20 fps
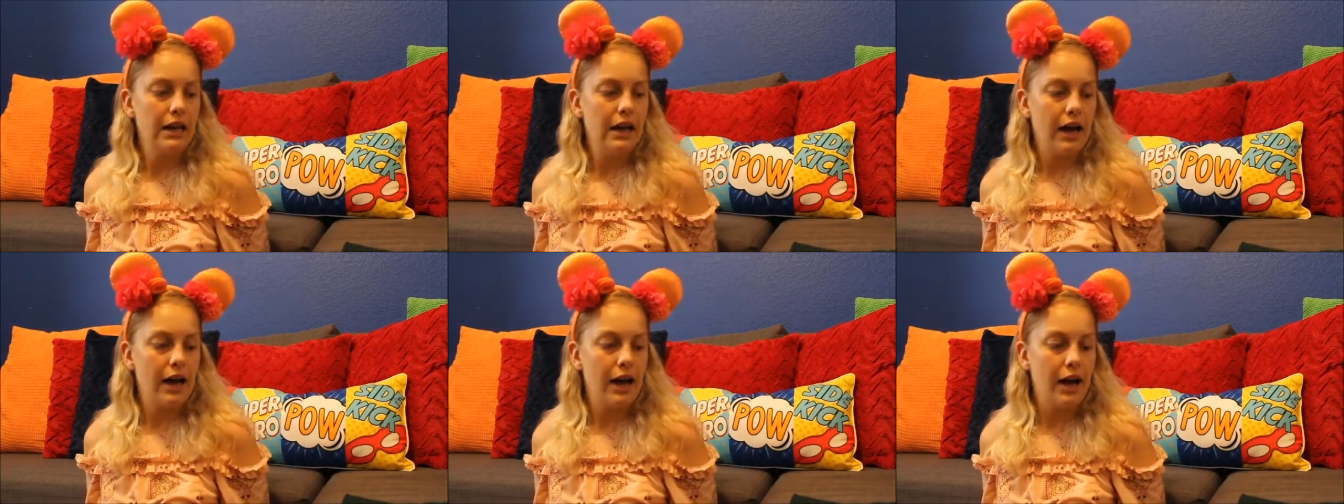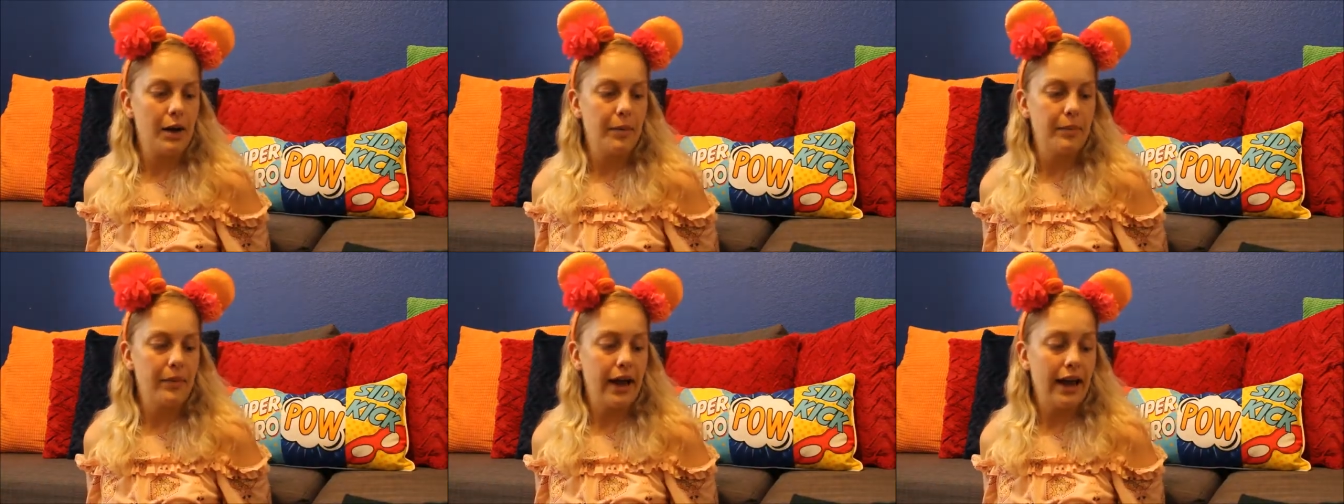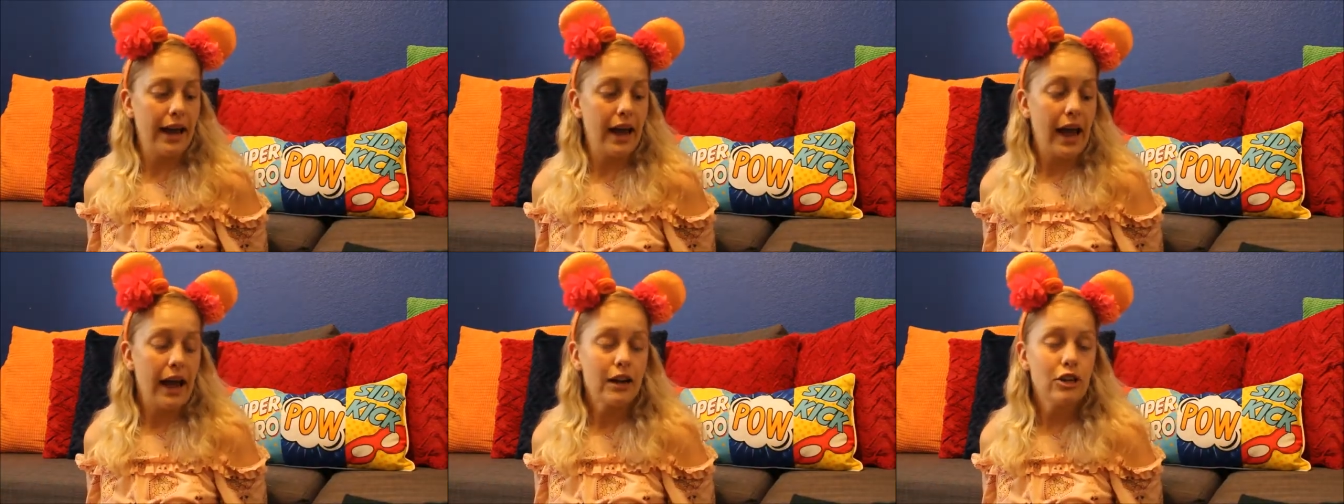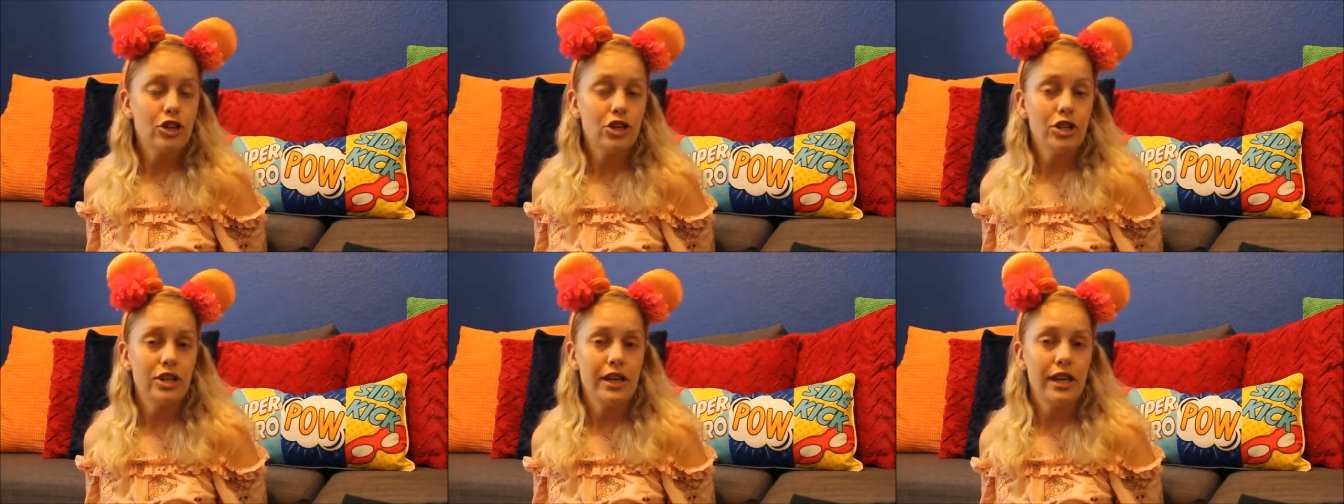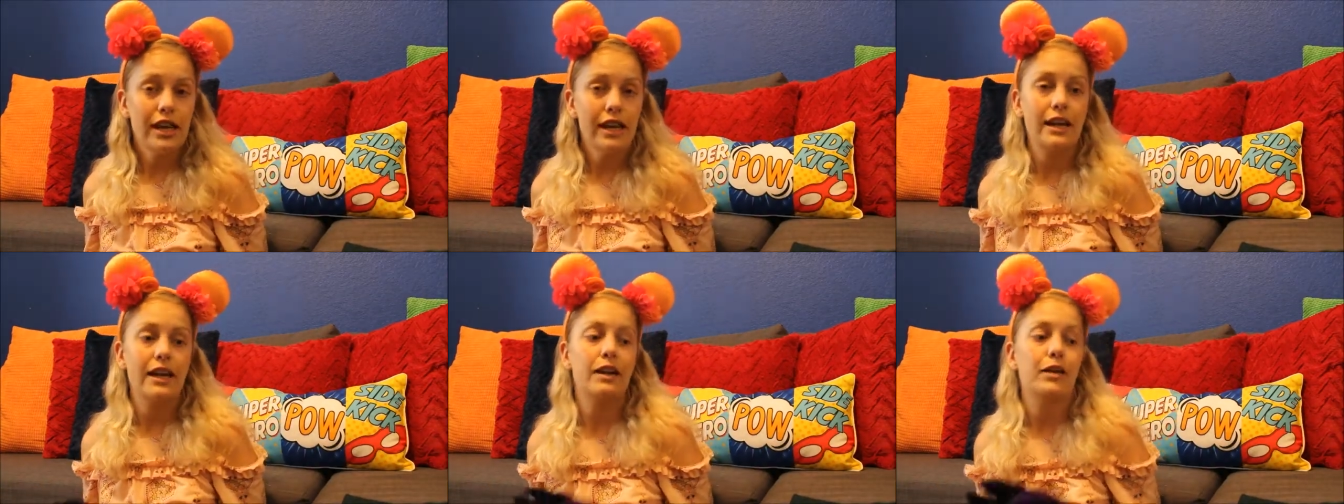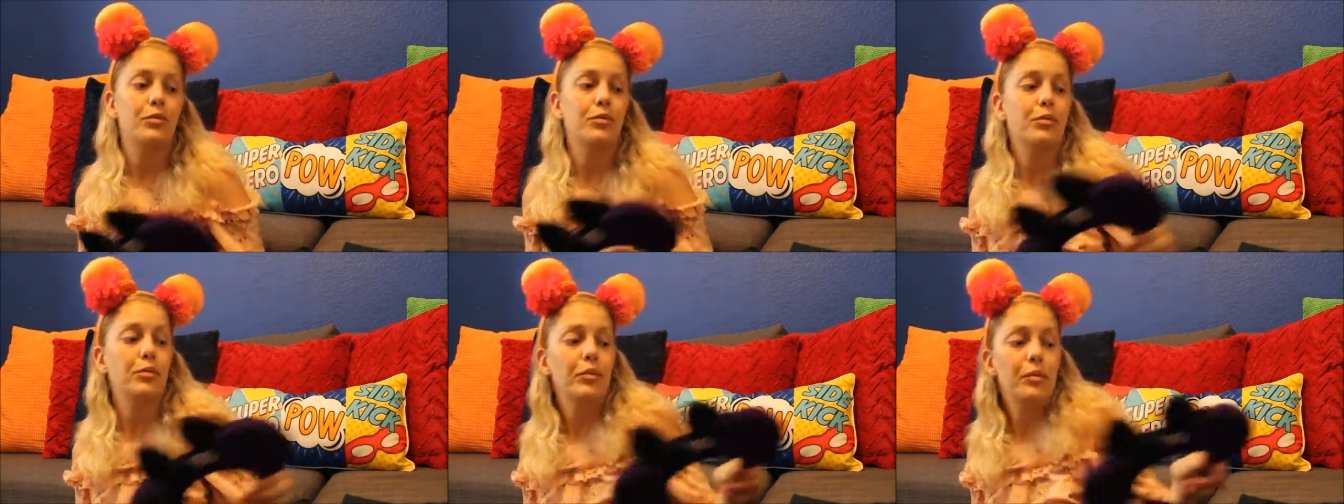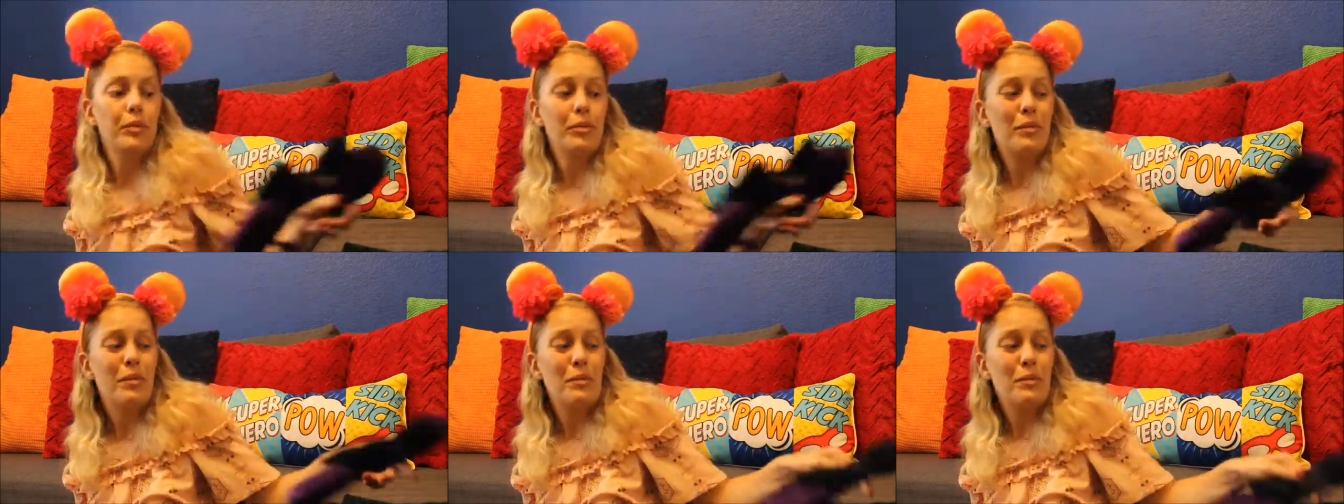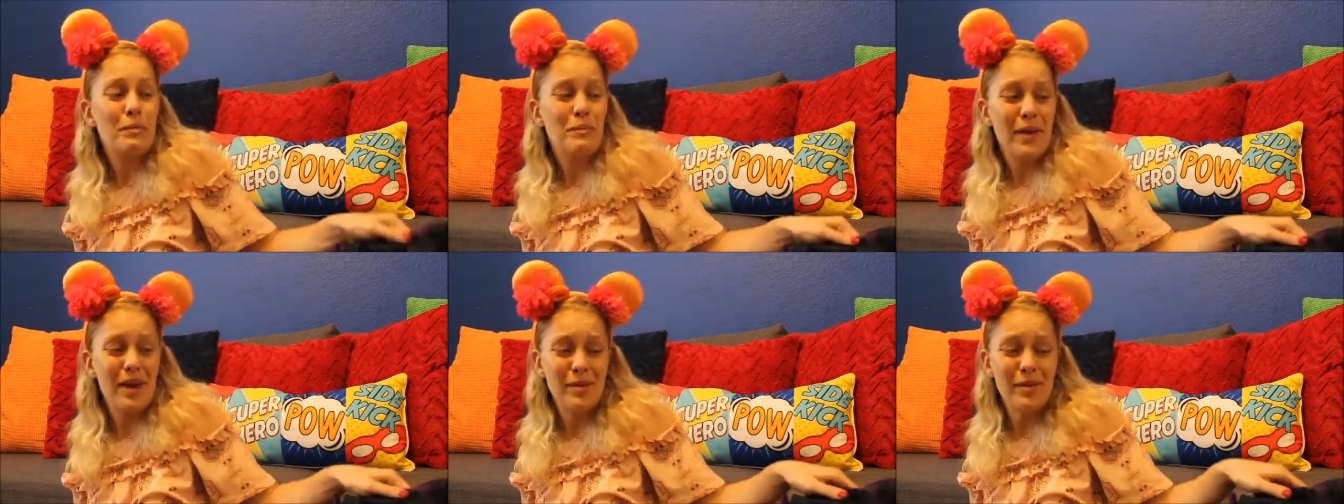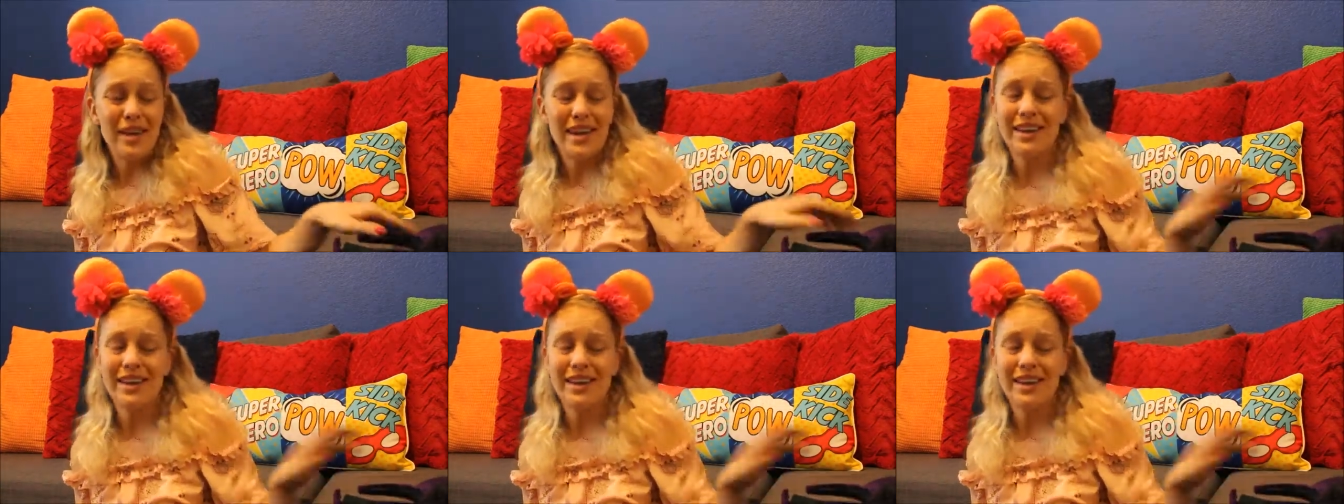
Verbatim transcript: Um, I actually maybe